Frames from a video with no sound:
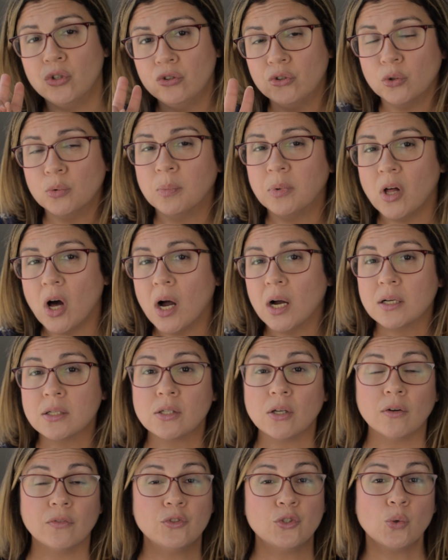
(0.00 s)
2
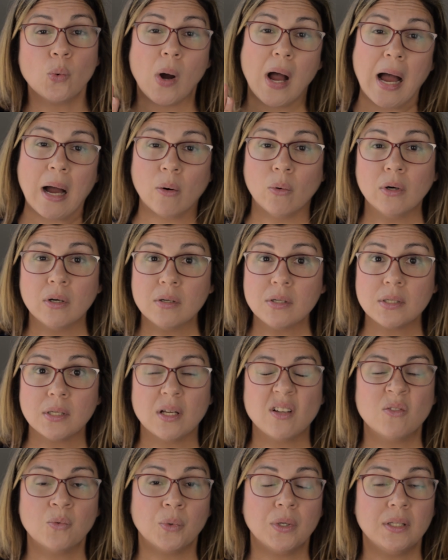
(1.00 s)
blocks of 2 hours,
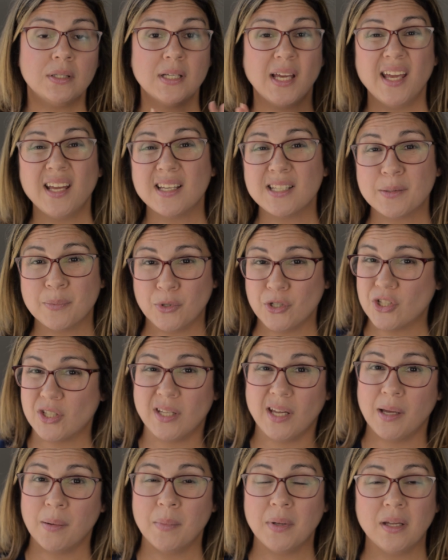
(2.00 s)
and we take as much
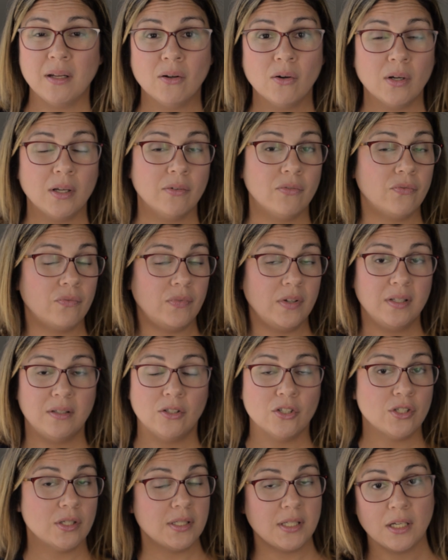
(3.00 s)
time, if it
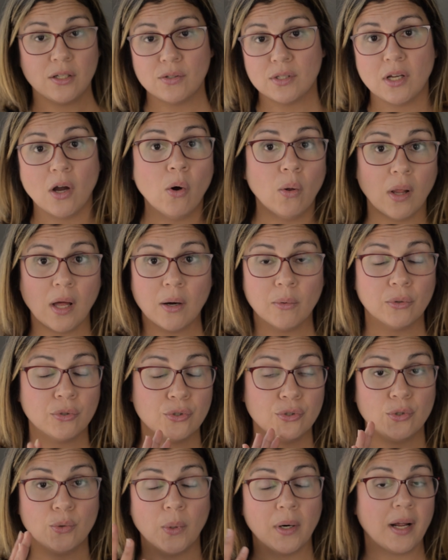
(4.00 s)
doesn't take us the whole hour
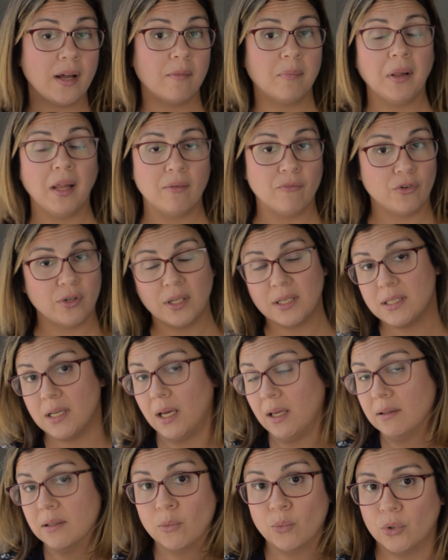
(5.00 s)
to do what I have planned for the
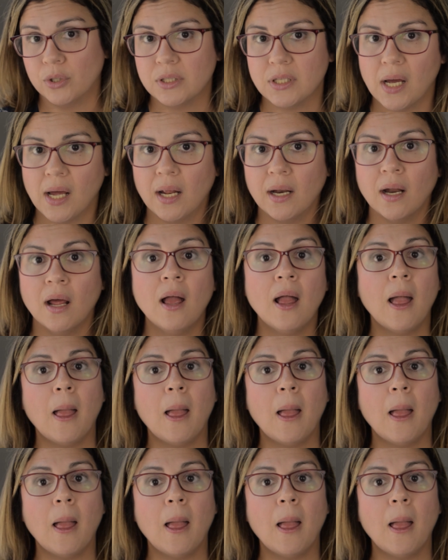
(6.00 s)
day, then we're done.